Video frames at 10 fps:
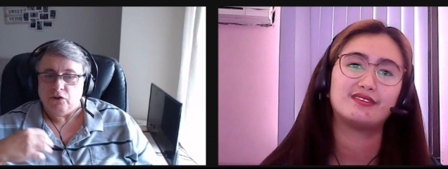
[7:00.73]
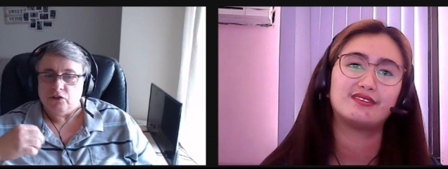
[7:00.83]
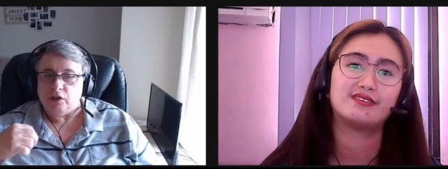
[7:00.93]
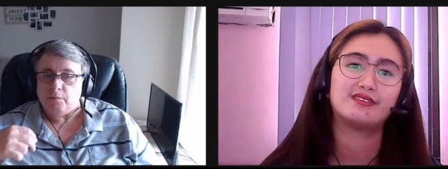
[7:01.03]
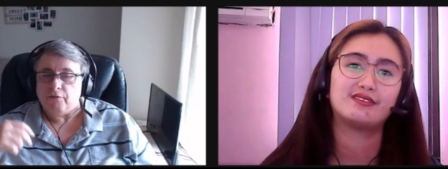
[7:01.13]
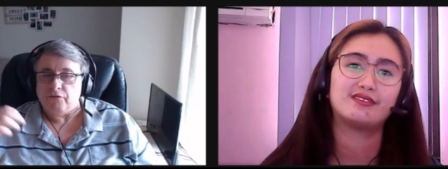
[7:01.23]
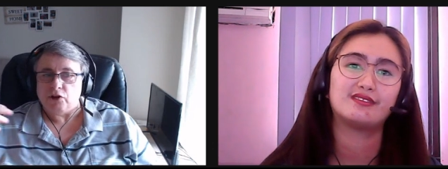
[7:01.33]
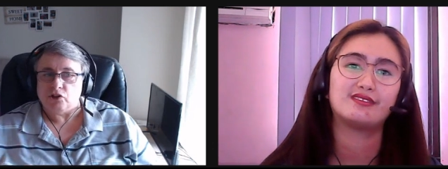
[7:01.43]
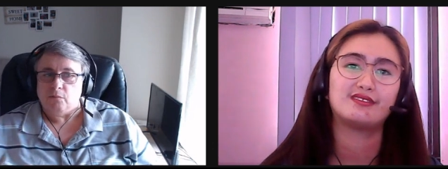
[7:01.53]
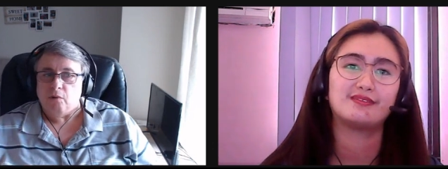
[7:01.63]
Speaker 1: of using a
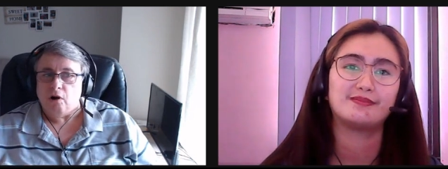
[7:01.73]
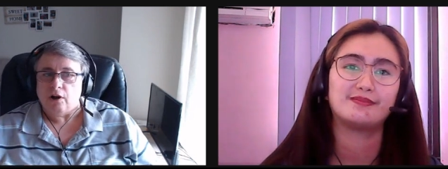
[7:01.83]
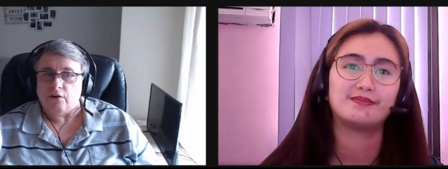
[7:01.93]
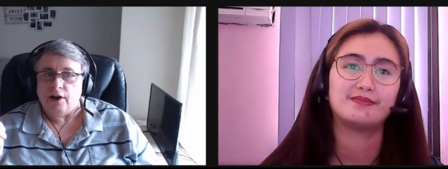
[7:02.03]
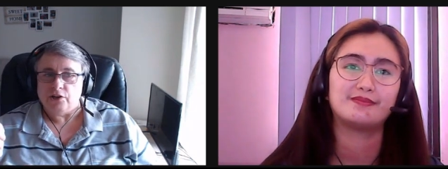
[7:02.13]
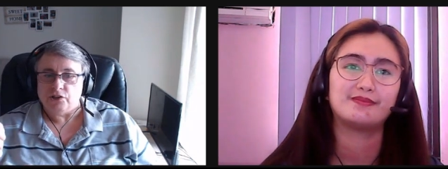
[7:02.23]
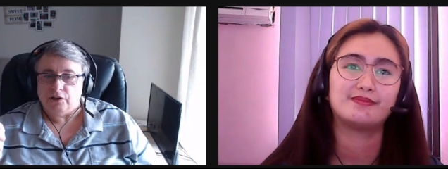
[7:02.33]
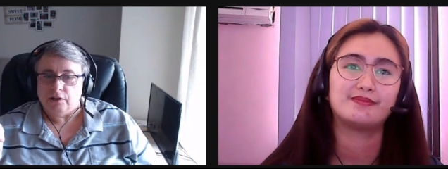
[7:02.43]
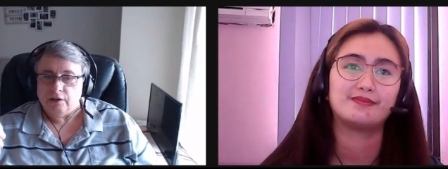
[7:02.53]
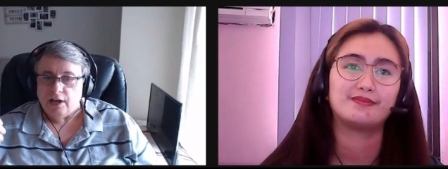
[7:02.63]
professional
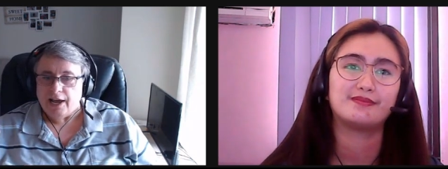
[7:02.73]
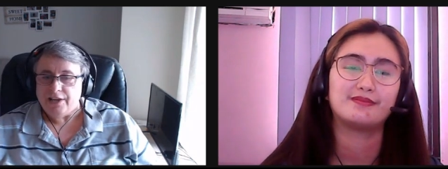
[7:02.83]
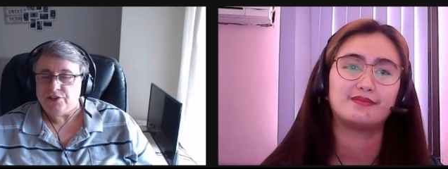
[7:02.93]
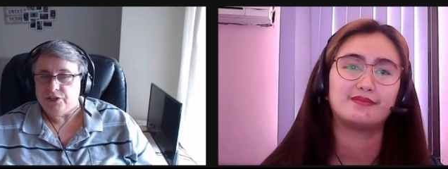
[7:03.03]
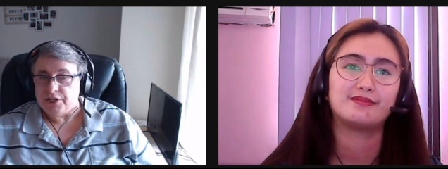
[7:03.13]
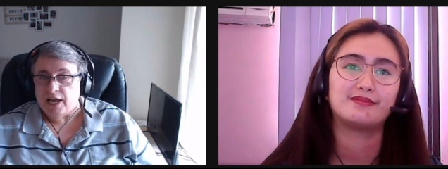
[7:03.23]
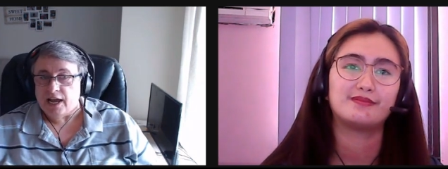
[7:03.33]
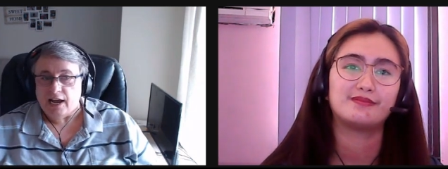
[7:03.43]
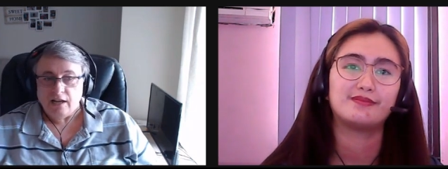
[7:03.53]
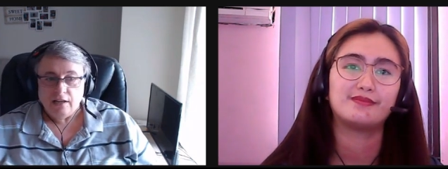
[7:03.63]
migration agent
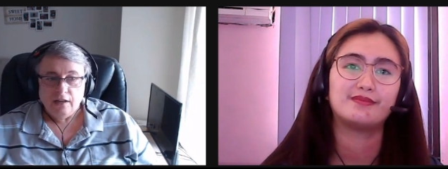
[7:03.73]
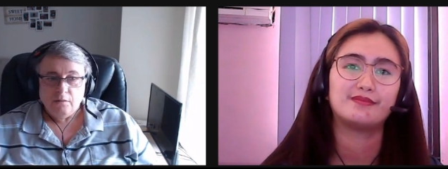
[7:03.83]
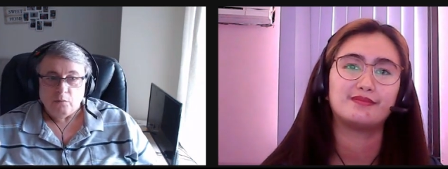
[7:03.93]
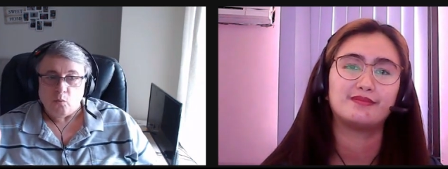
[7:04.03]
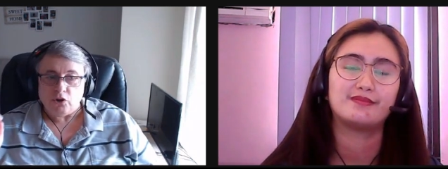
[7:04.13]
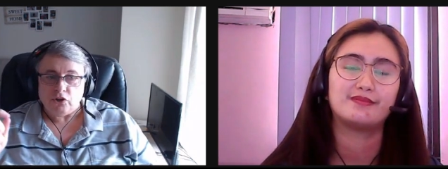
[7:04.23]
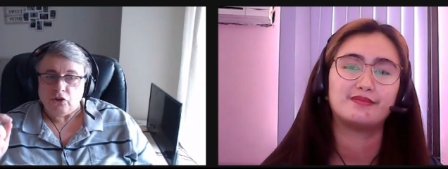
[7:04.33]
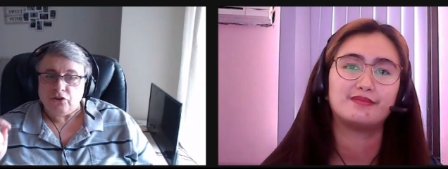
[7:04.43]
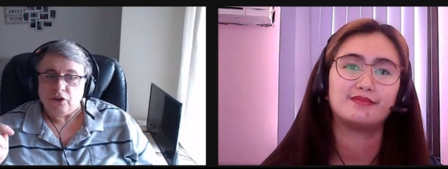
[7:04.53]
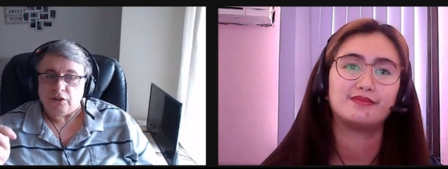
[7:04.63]
are, but what do
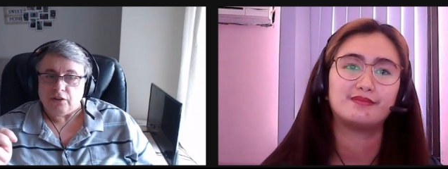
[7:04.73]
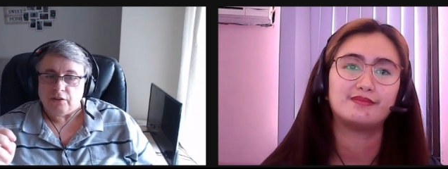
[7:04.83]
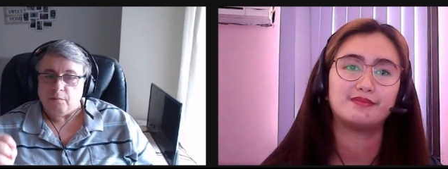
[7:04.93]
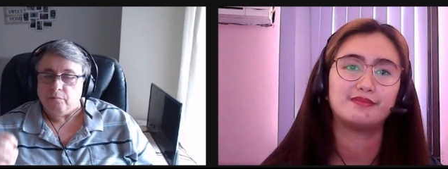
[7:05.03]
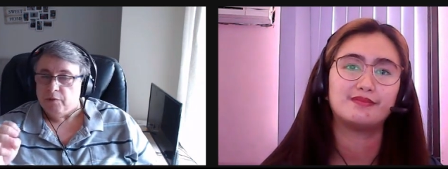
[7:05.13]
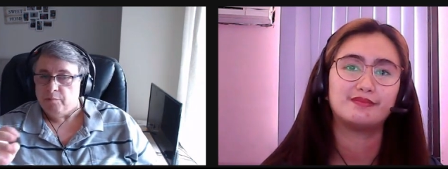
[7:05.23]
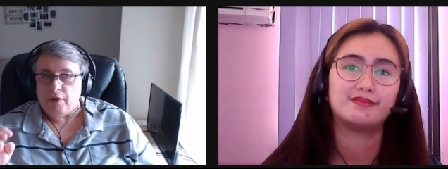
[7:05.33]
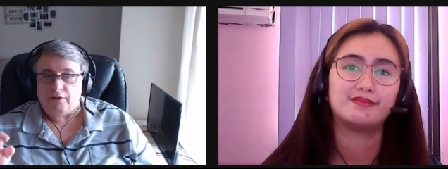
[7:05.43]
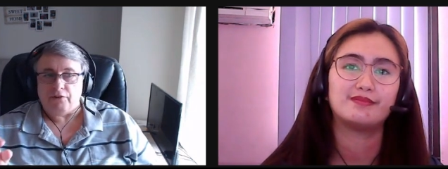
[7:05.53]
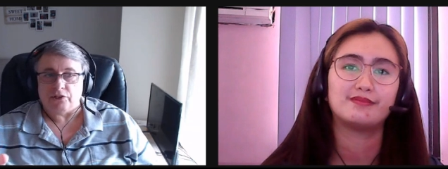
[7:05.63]
you think the
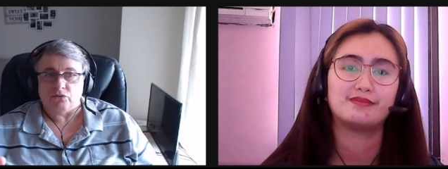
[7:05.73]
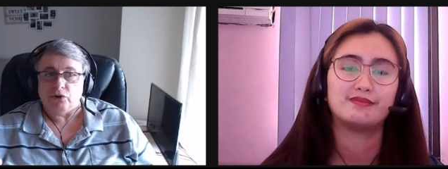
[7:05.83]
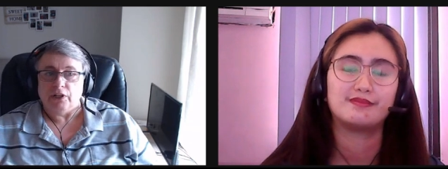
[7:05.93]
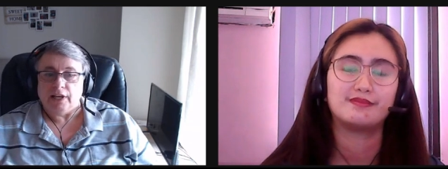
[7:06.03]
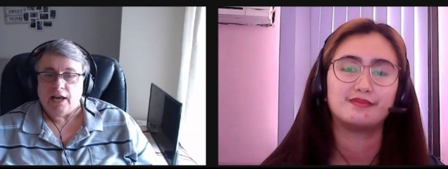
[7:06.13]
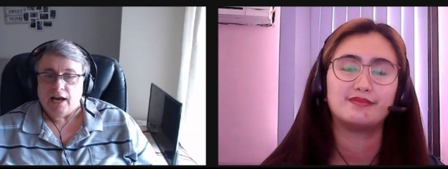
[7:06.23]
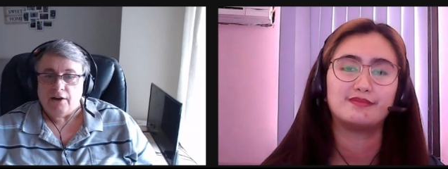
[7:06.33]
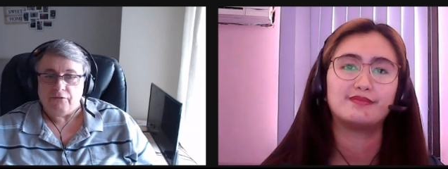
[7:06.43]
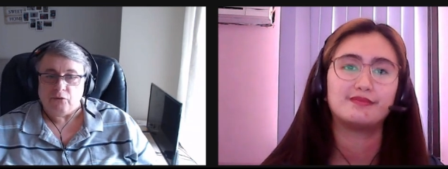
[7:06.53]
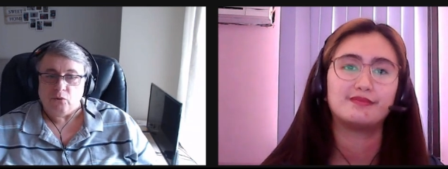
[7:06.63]
benefits really
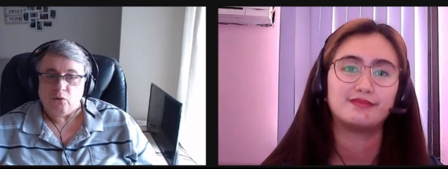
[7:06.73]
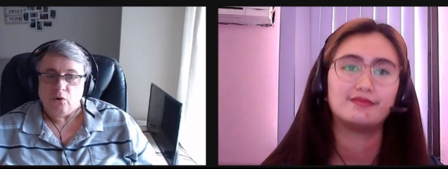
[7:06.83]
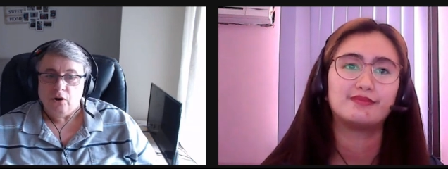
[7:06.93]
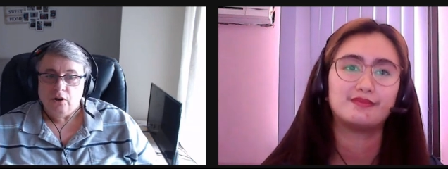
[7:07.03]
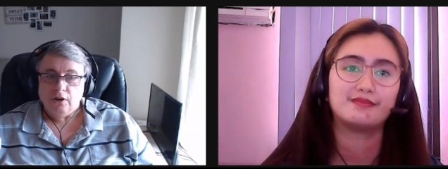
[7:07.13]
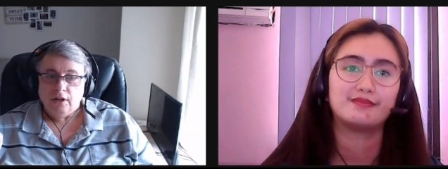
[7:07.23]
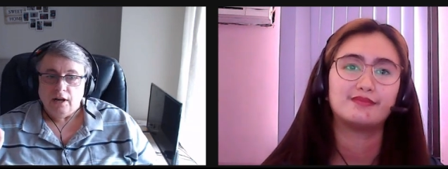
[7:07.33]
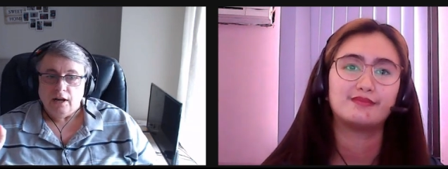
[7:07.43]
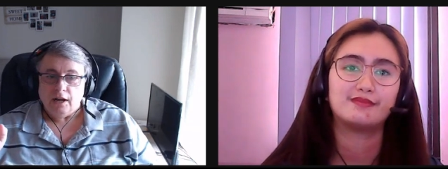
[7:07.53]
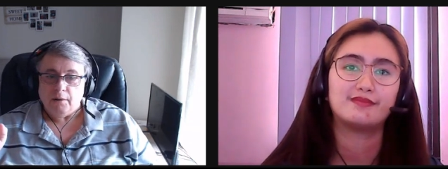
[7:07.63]
are for
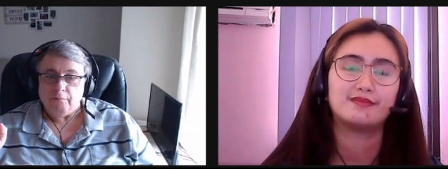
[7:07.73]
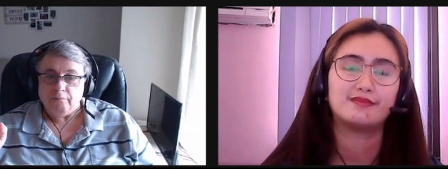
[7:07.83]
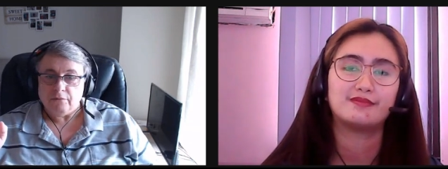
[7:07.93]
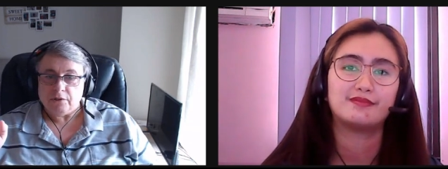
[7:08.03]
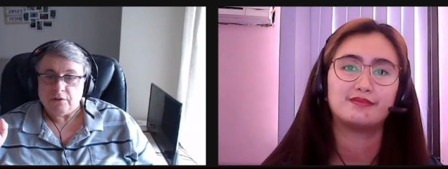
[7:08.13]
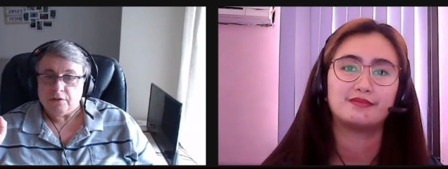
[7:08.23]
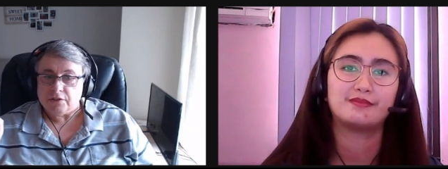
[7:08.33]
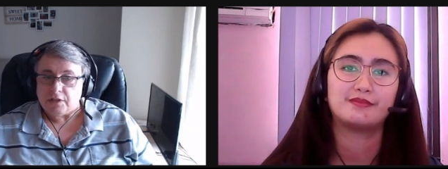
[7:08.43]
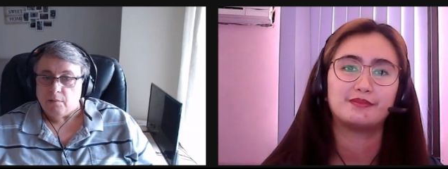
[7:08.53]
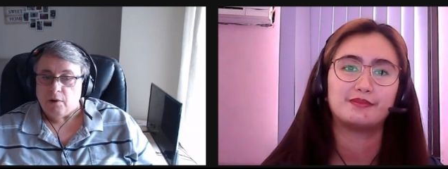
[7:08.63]

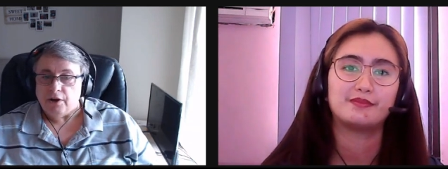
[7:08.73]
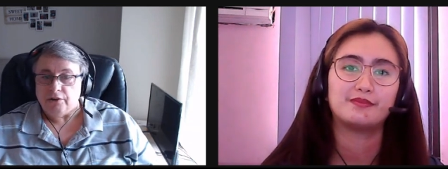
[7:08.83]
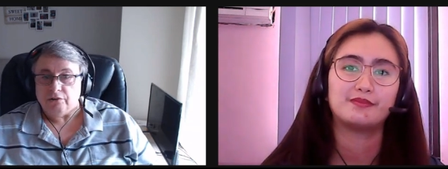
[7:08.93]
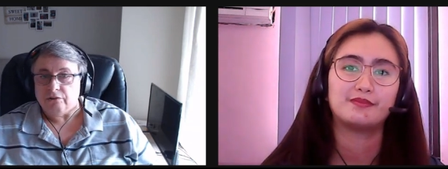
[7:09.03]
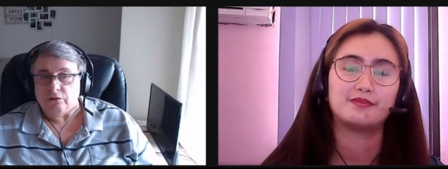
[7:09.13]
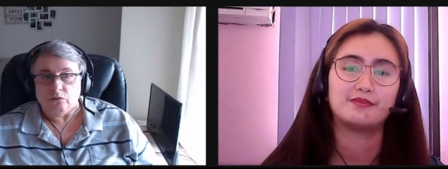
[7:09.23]
someone